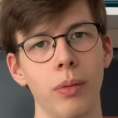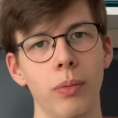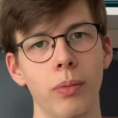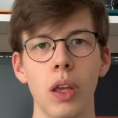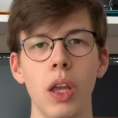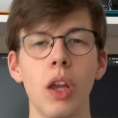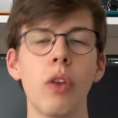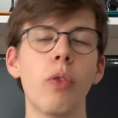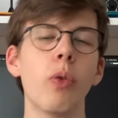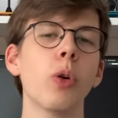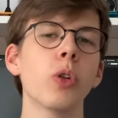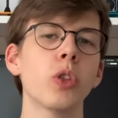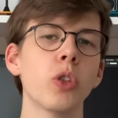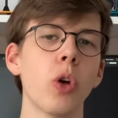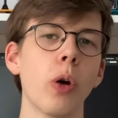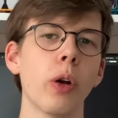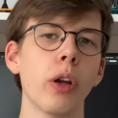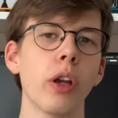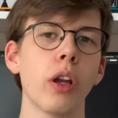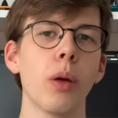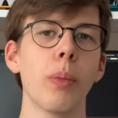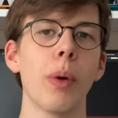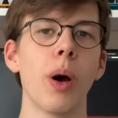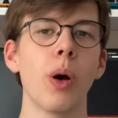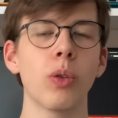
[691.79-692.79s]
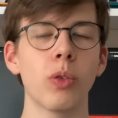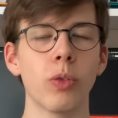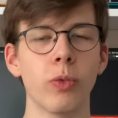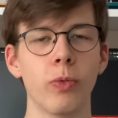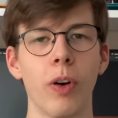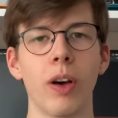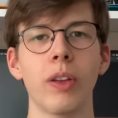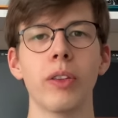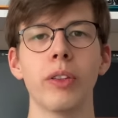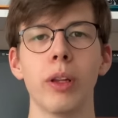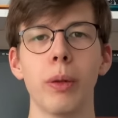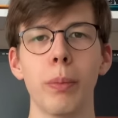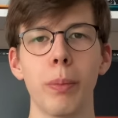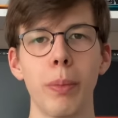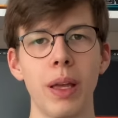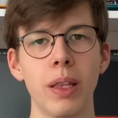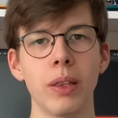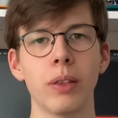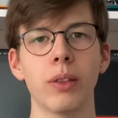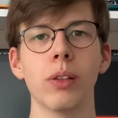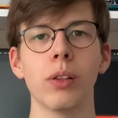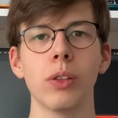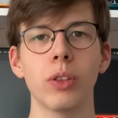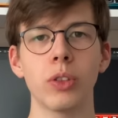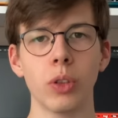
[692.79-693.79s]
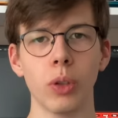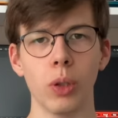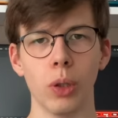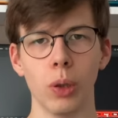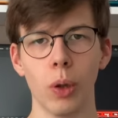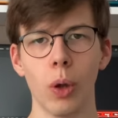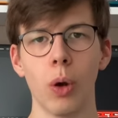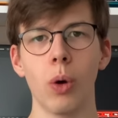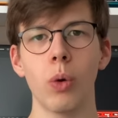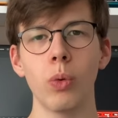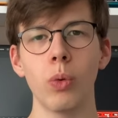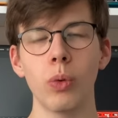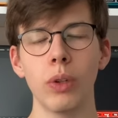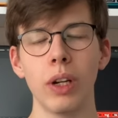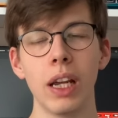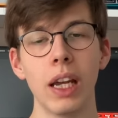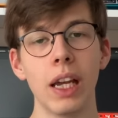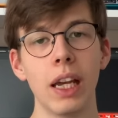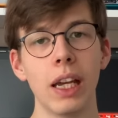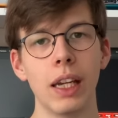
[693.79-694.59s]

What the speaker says: If we're talking about fundamentals alone,